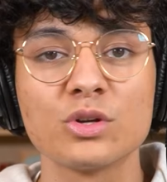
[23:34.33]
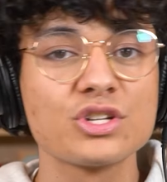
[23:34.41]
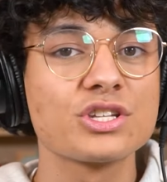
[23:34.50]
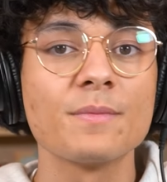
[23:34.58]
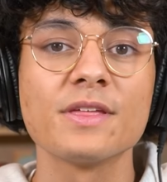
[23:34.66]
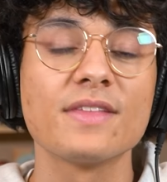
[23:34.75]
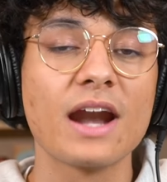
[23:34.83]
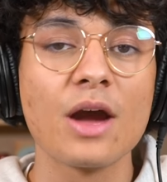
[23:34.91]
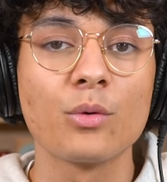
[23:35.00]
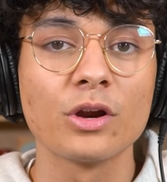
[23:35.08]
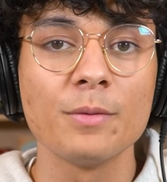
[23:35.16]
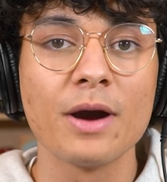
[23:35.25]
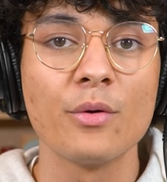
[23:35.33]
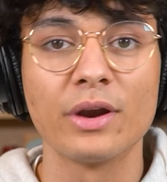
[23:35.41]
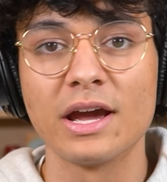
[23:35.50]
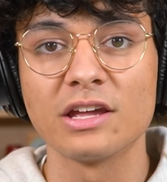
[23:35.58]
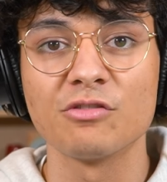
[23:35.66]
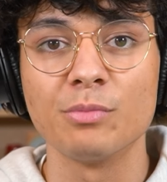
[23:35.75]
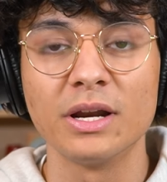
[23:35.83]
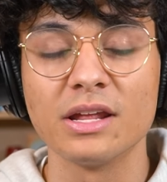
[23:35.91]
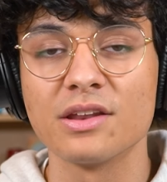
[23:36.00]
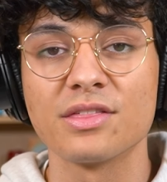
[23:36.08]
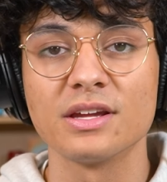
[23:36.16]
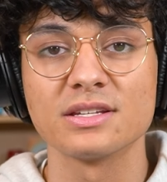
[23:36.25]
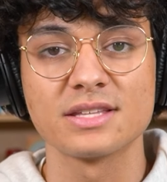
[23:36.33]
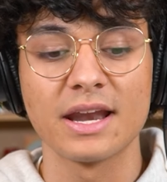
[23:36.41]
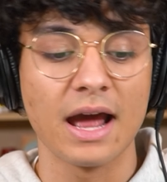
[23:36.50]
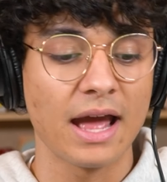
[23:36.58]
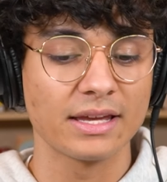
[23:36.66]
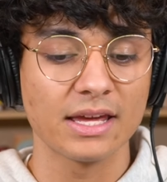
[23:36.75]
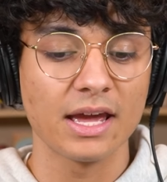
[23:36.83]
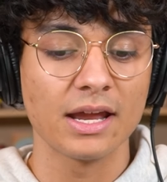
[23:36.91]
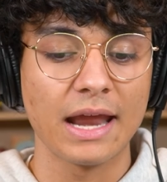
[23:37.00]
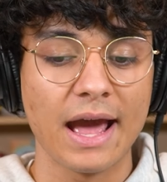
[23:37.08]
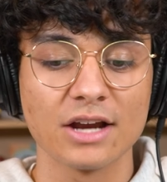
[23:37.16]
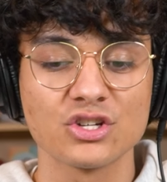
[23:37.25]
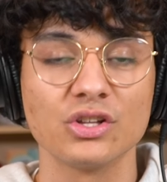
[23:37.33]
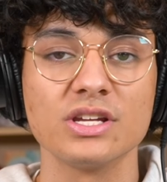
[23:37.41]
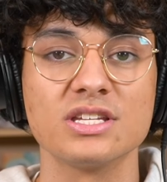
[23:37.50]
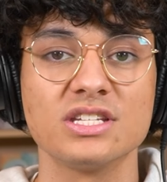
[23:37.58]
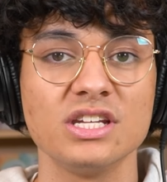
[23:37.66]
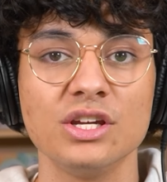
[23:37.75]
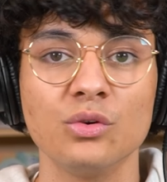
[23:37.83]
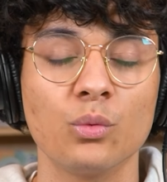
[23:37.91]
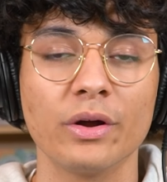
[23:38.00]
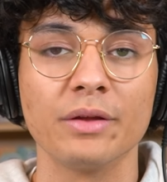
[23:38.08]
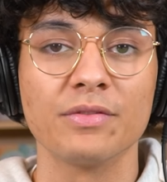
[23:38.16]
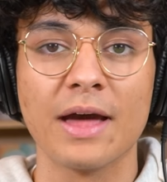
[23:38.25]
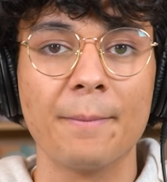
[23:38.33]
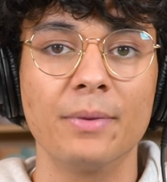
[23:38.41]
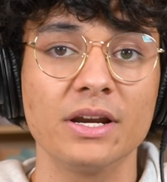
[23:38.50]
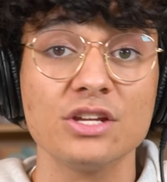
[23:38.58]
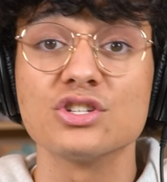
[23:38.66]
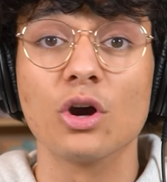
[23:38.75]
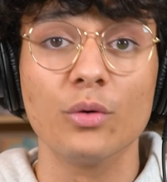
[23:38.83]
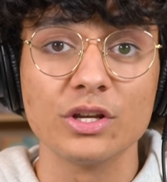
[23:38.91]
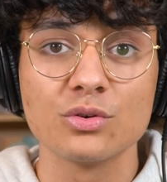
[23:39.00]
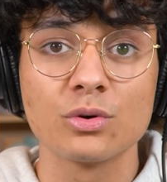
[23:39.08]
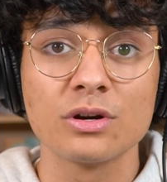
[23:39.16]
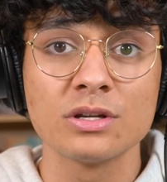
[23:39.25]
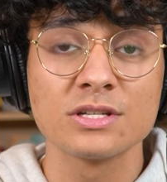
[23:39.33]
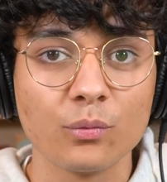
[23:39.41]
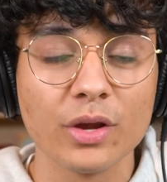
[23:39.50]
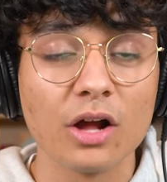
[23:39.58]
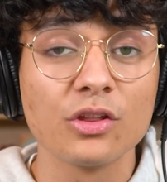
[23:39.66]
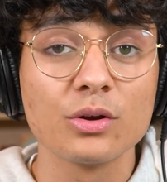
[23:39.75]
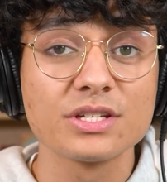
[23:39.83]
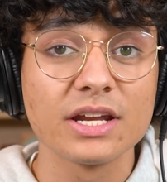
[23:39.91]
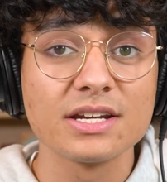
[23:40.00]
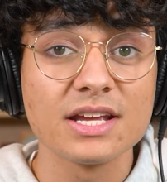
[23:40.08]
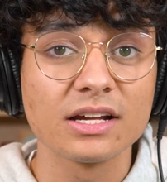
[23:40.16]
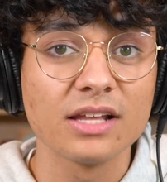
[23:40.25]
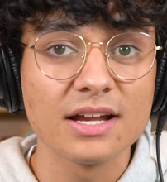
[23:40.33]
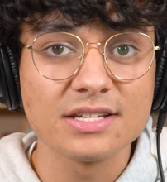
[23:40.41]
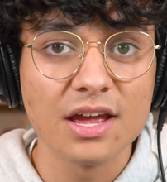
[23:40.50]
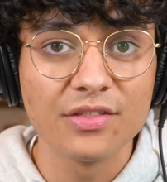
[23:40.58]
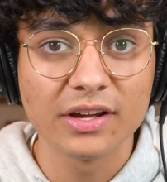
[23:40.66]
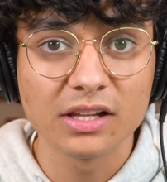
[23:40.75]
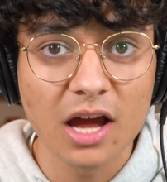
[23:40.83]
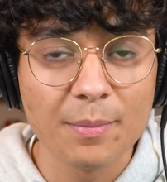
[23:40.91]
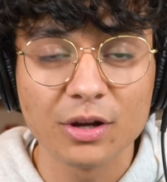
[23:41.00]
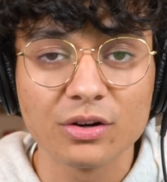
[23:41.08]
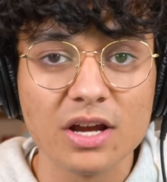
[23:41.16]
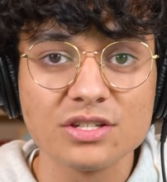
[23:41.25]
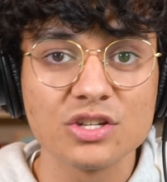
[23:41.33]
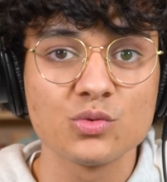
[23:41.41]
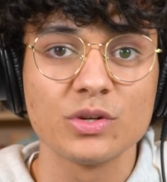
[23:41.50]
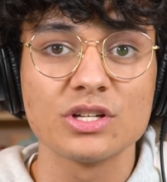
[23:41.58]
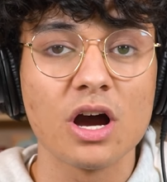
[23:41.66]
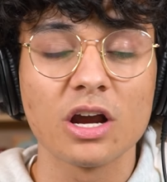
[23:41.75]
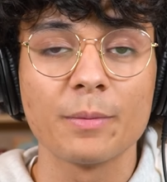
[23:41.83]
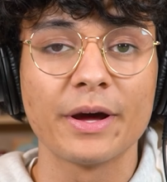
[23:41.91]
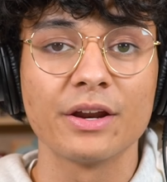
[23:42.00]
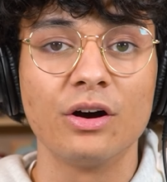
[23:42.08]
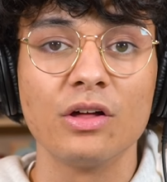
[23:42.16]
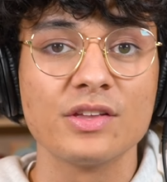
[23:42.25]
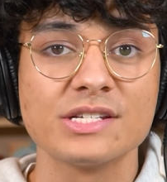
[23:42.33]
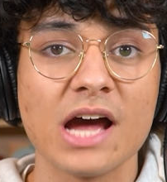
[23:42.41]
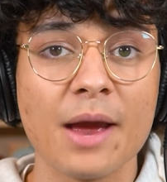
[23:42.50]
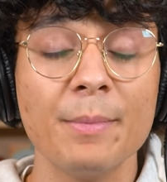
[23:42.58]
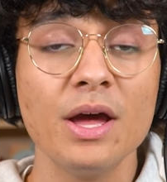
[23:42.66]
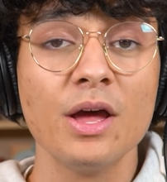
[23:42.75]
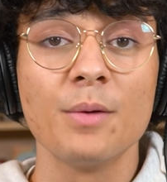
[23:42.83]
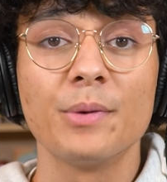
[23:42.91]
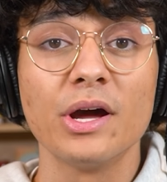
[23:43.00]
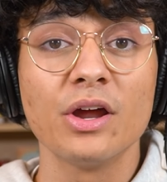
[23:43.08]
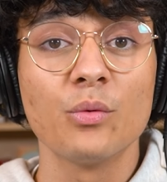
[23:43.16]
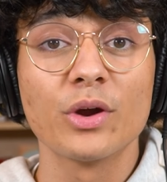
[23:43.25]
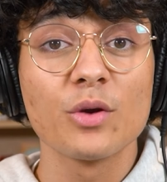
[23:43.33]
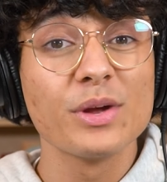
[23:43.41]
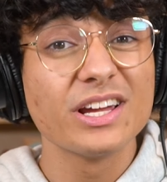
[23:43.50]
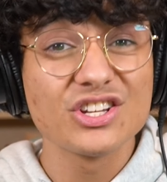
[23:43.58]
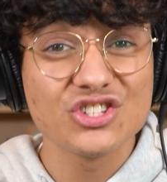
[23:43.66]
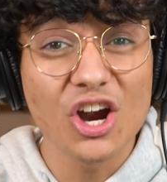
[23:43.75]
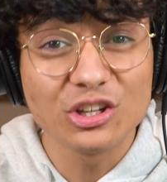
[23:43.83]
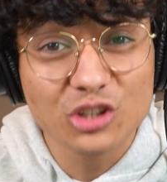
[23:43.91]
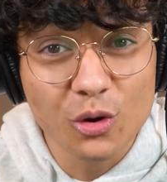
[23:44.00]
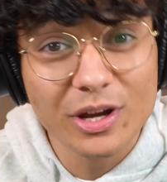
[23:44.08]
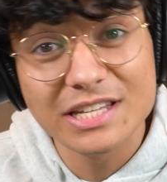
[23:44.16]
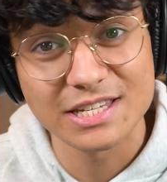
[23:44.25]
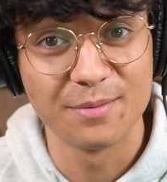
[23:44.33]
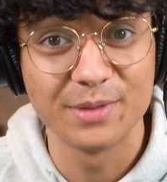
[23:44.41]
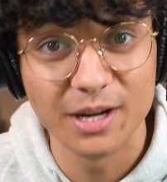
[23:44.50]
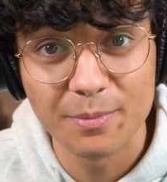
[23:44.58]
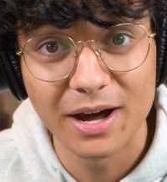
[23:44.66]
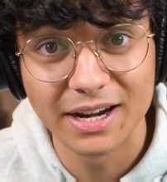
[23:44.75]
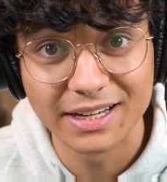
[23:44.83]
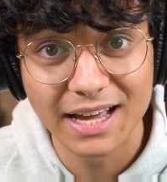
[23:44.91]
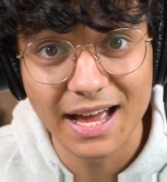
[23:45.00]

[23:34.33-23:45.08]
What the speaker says: which is something that I worry about when I give money to things that I can't actually see what that money's going towards. We all know it's gonna take a lot to end the climate crisis. We talk about it all the time, but when are we gonna start doing something about it,